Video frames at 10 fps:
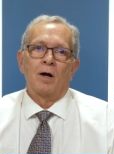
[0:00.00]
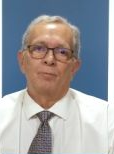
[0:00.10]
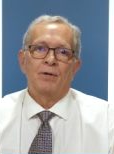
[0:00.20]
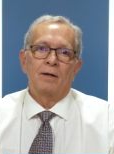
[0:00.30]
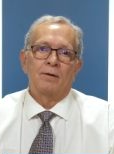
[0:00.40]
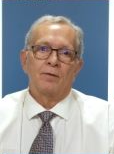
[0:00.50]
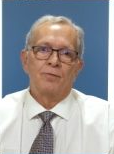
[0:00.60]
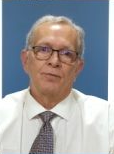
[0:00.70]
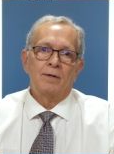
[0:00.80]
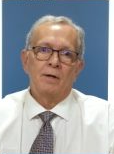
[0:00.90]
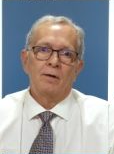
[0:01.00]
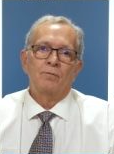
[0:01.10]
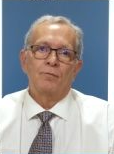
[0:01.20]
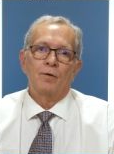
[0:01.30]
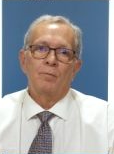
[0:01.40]
obtain consent
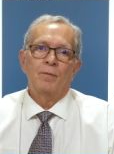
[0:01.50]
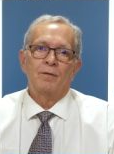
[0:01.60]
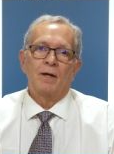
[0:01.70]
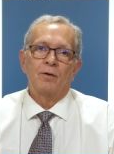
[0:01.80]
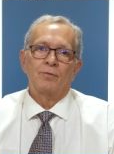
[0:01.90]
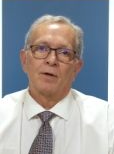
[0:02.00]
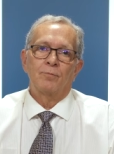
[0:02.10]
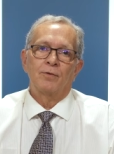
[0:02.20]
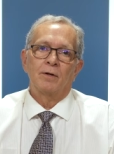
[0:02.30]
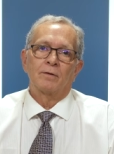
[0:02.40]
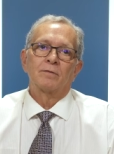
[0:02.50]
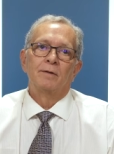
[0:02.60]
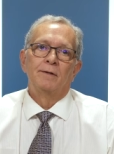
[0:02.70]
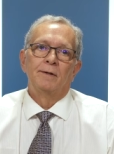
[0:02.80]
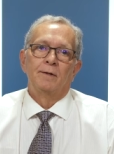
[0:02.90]
from the data subjects
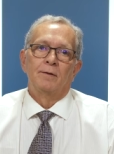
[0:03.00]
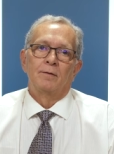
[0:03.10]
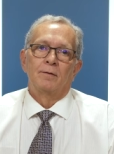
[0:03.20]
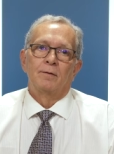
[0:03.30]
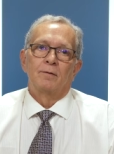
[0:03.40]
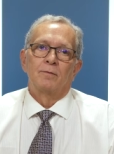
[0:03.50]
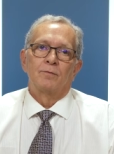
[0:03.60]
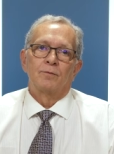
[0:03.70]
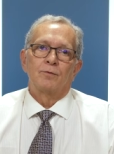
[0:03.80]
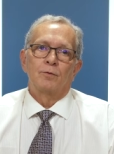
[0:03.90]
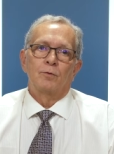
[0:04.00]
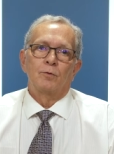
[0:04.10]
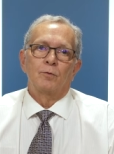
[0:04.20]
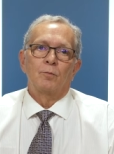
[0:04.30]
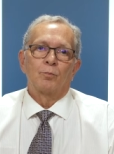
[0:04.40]

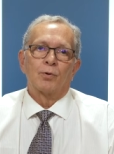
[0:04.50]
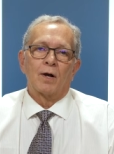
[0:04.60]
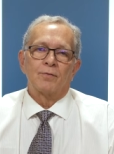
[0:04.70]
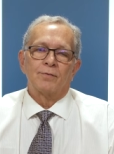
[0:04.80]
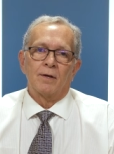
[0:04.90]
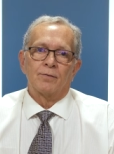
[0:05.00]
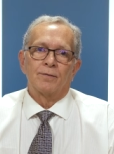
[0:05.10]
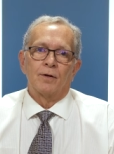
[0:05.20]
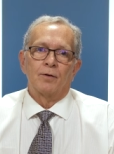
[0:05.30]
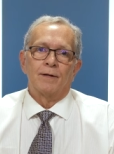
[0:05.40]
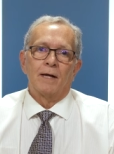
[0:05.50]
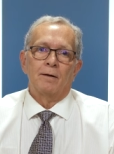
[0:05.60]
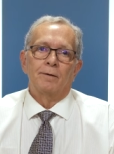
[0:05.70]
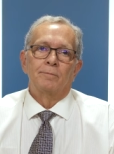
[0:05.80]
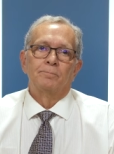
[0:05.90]
to process their
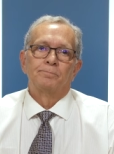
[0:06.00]
data.